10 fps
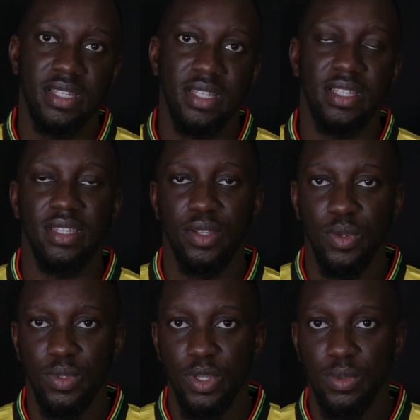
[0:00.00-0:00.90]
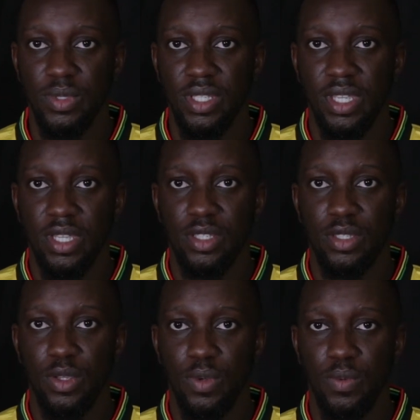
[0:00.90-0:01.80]
in the Gold Coast.
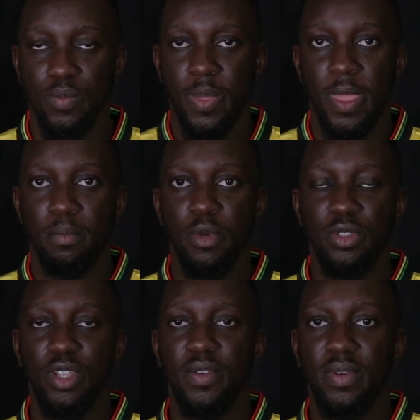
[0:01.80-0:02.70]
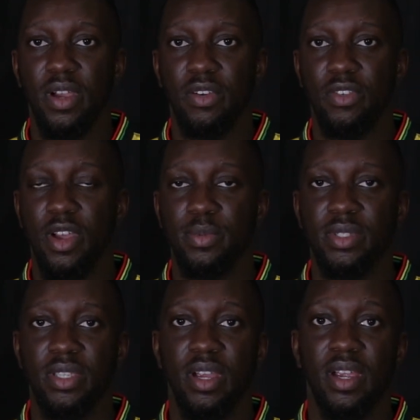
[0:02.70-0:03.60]
So most of our
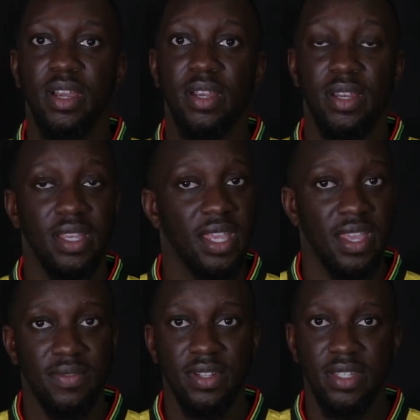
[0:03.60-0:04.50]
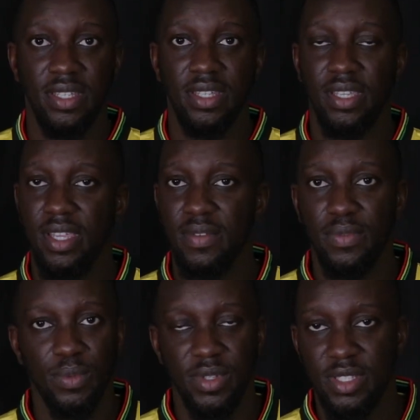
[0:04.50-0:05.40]
crops are heavily
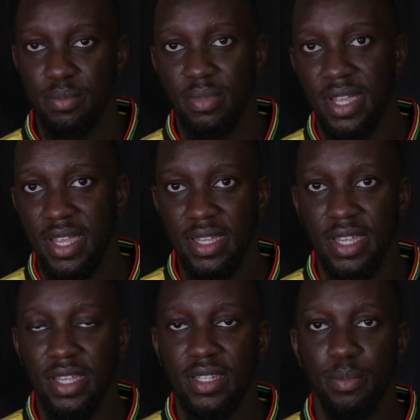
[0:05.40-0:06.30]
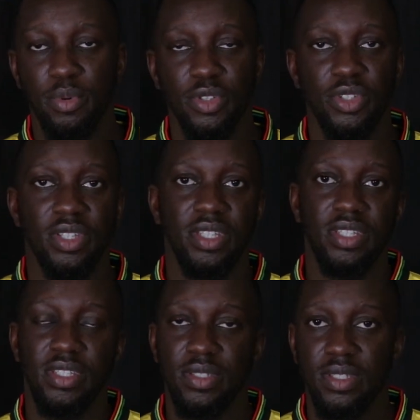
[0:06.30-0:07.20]
influenced by the
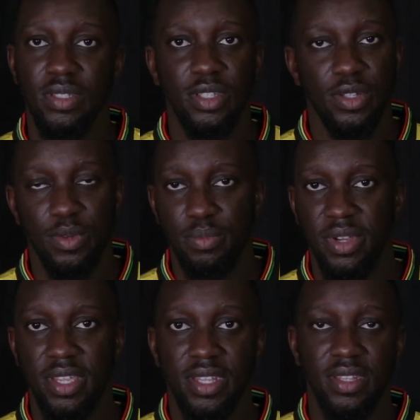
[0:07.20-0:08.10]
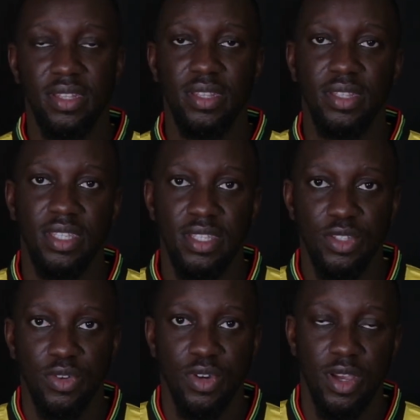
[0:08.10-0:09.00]
Portuguese, bringing these
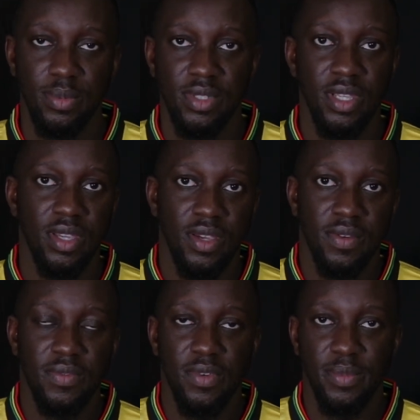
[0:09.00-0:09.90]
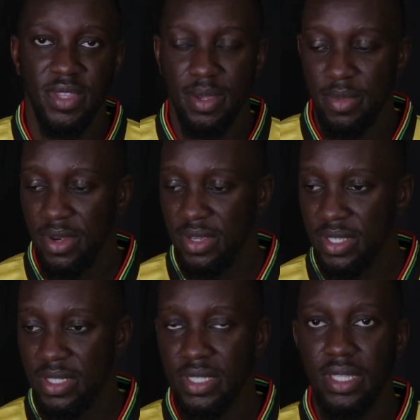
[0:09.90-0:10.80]
crops from the
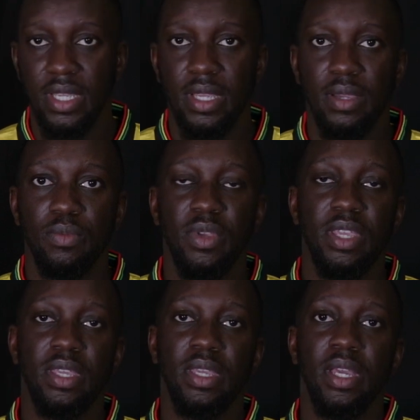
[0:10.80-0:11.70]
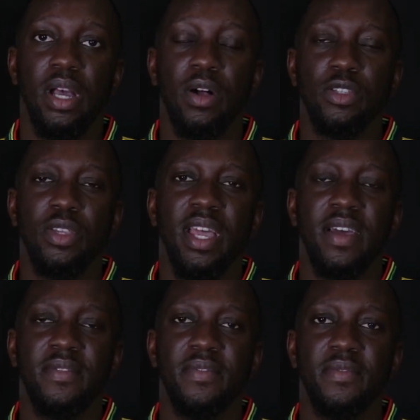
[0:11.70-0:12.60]
Americas. We also
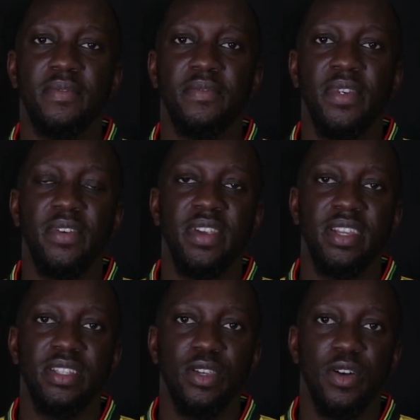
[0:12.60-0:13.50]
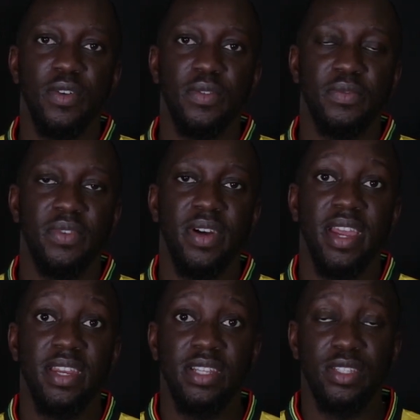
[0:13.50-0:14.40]
have variants or
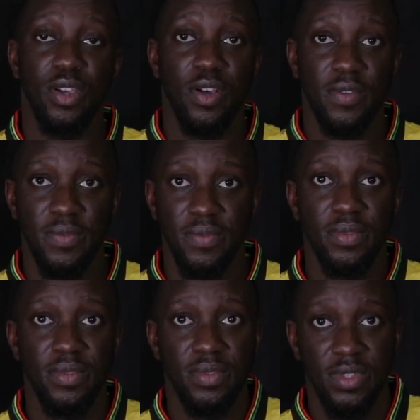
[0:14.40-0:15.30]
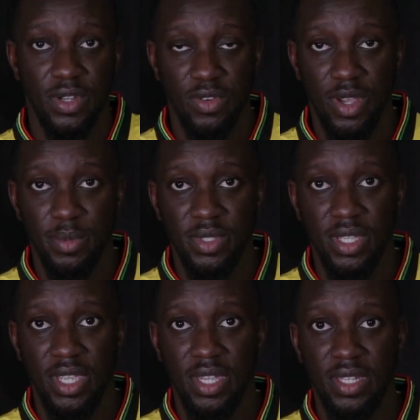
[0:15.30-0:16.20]
varieties of the crops
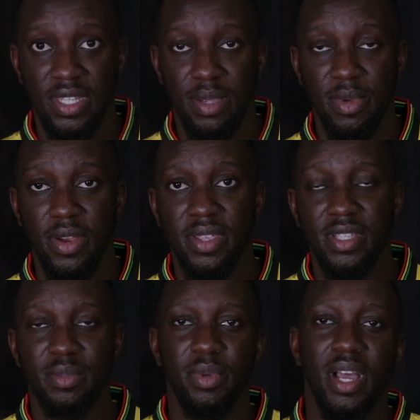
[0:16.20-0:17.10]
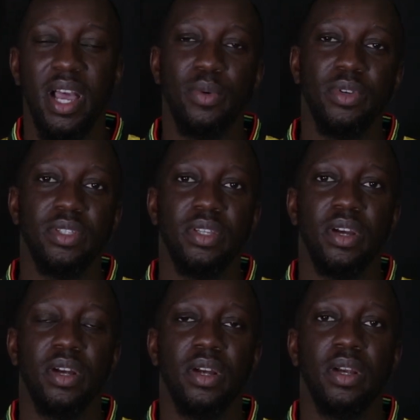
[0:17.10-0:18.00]
in the Americas, but ours
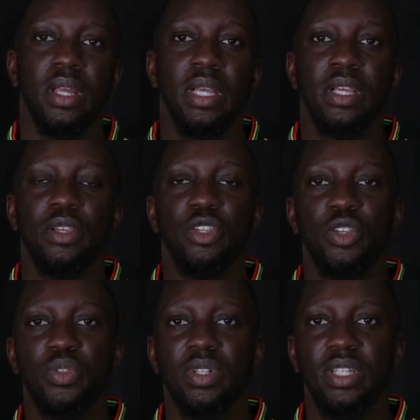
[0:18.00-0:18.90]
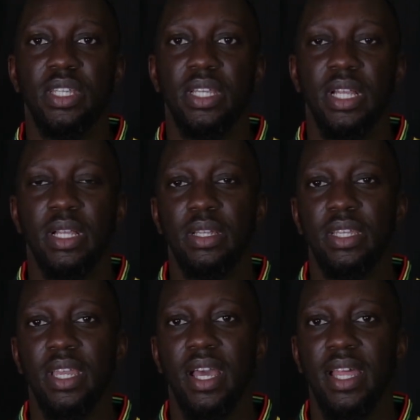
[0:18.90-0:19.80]
are usually
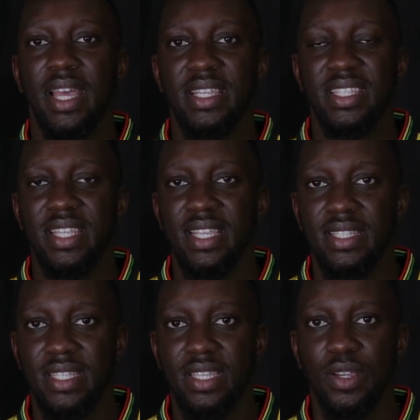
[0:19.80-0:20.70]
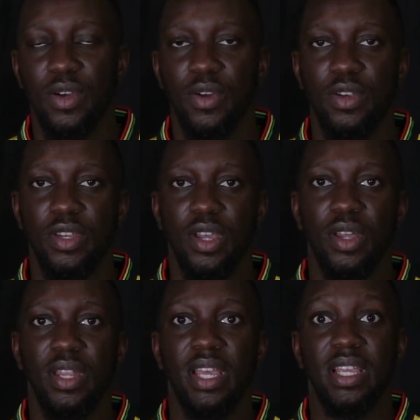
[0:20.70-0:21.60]
not as tasty or
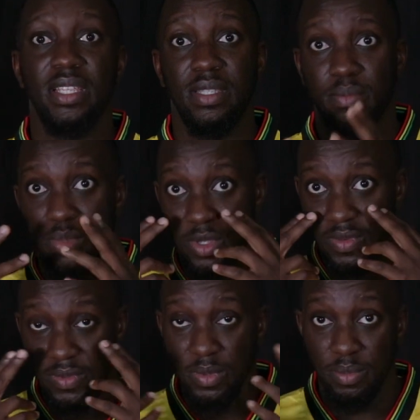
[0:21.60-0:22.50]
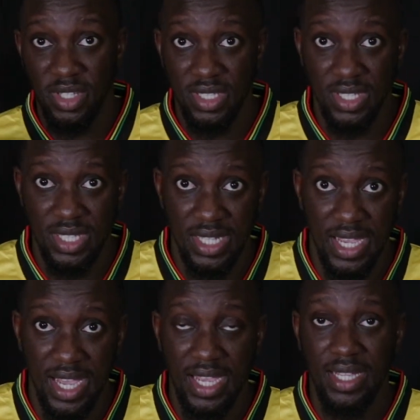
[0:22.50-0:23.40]
not as beautiful, pleasing to the
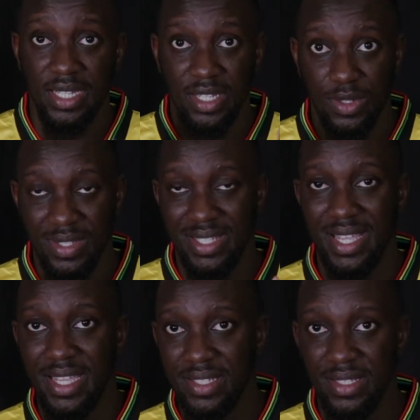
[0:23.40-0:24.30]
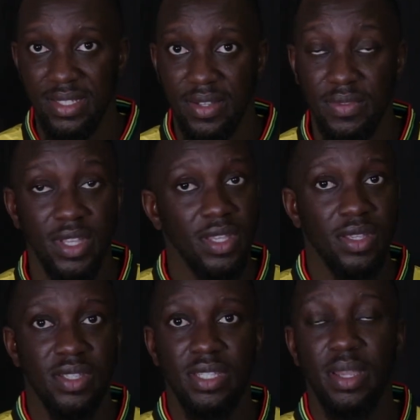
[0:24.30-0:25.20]
eye, the size and stuff,
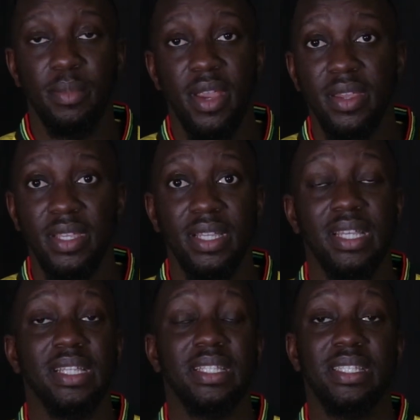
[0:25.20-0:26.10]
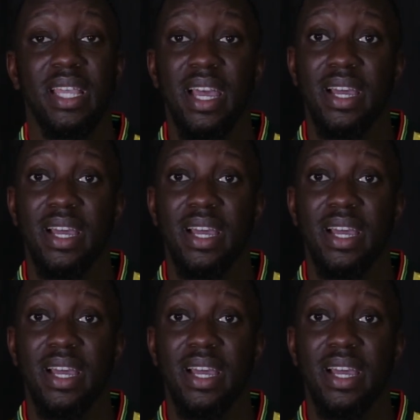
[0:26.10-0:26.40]
because the Americas